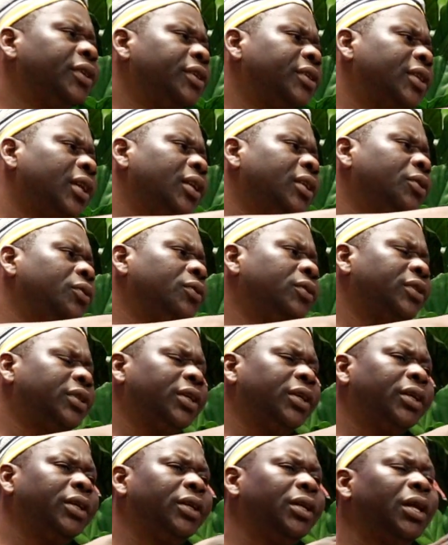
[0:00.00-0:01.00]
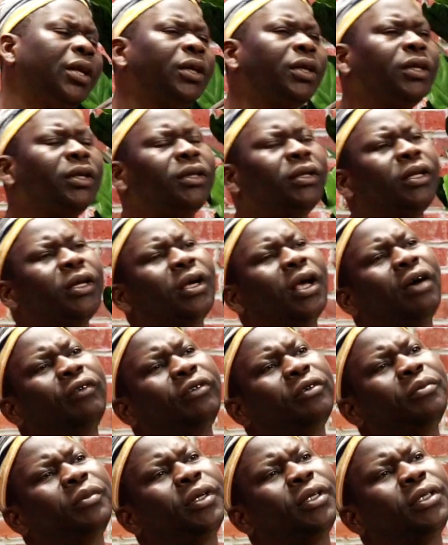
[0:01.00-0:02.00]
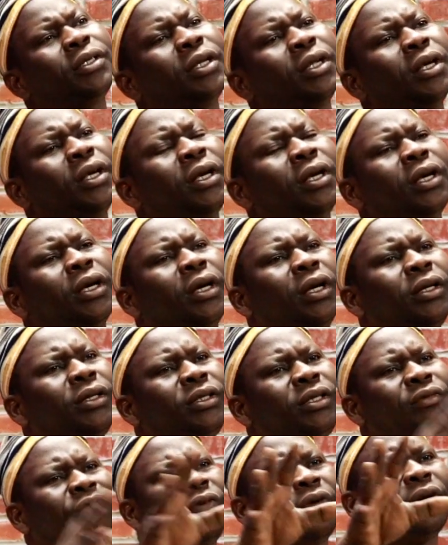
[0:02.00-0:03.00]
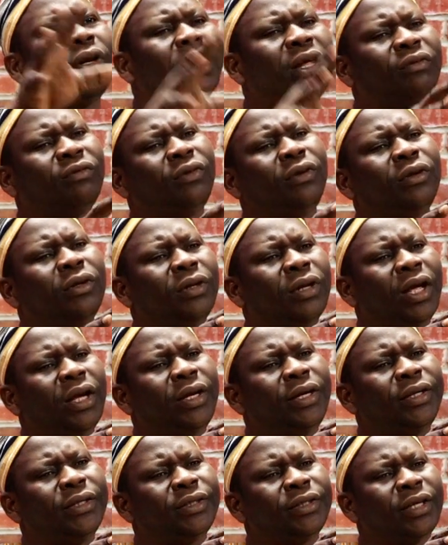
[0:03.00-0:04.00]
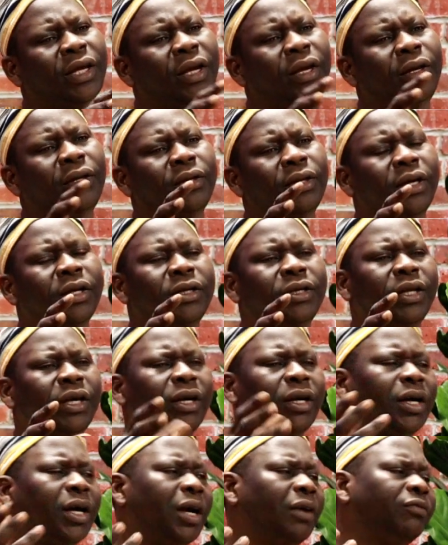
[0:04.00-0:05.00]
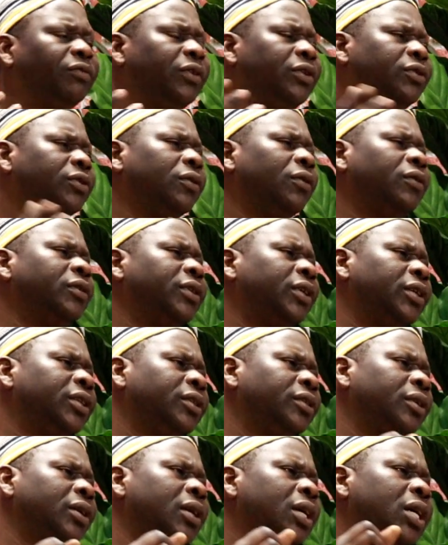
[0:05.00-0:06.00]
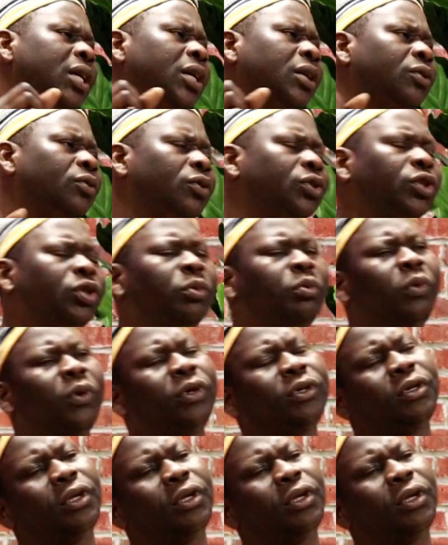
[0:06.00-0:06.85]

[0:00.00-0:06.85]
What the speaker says: that you see, like the government and different level is saying that they have resources to support